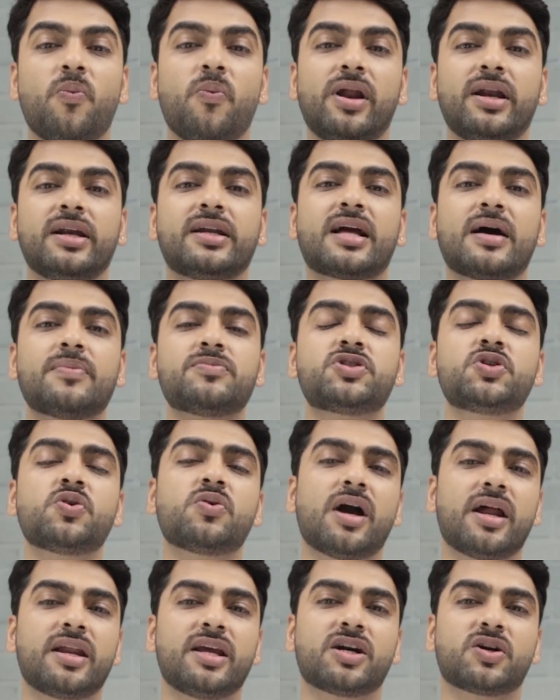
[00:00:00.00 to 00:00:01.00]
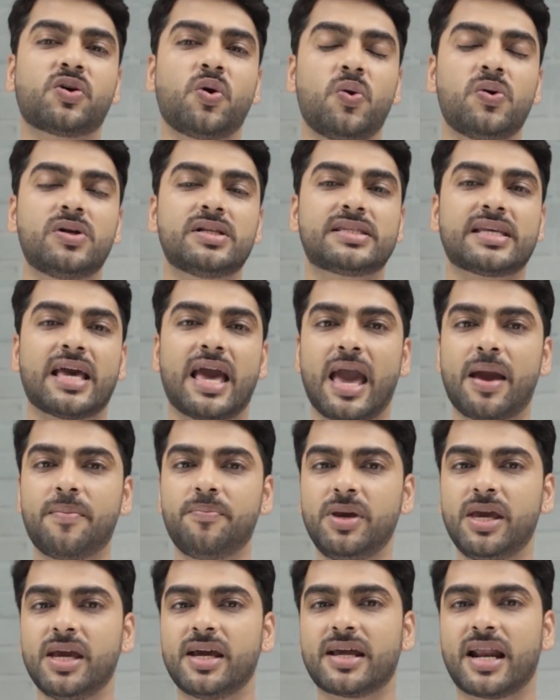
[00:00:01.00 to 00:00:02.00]
When it comes to career goals,
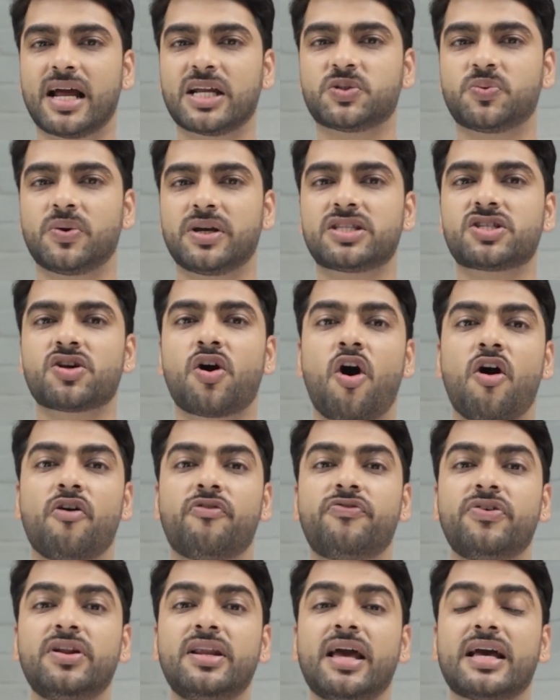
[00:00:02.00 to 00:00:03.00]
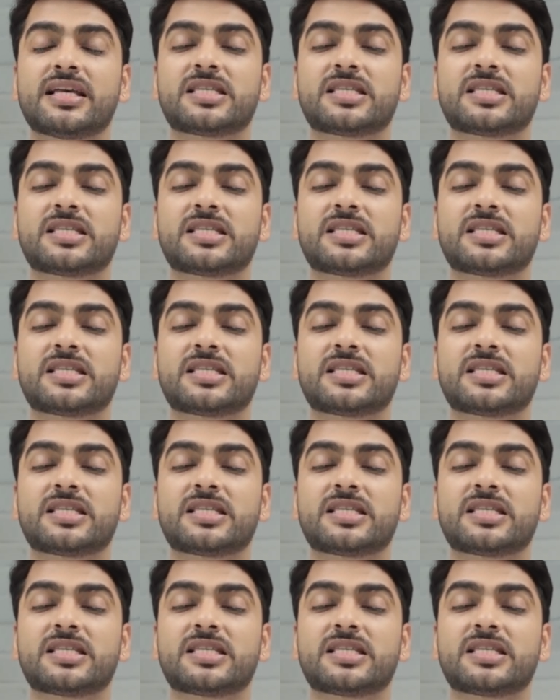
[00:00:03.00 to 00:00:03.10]
MBA graduates often